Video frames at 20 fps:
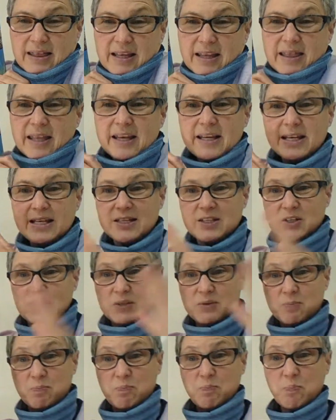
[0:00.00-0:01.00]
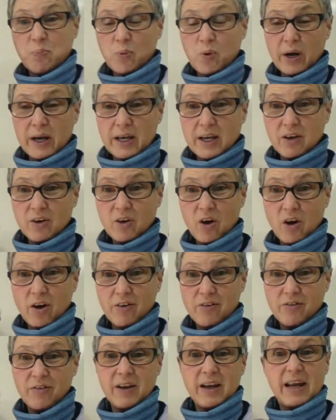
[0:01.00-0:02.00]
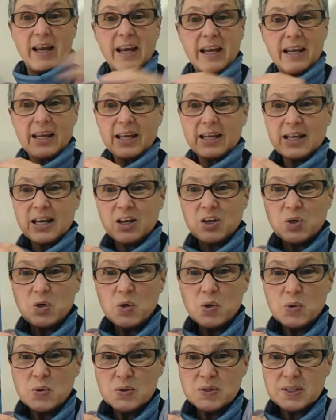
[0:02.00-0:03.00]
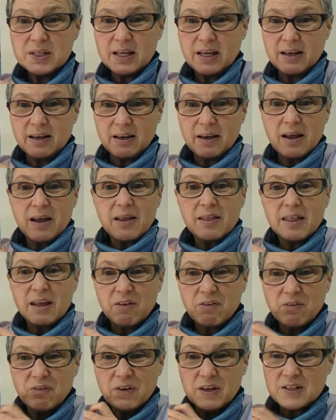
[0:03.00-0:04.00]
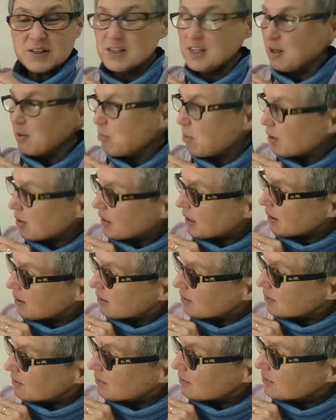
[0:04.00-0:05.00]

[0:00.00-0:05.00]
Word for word: and then they need to break it off and get a new skin that fits their body.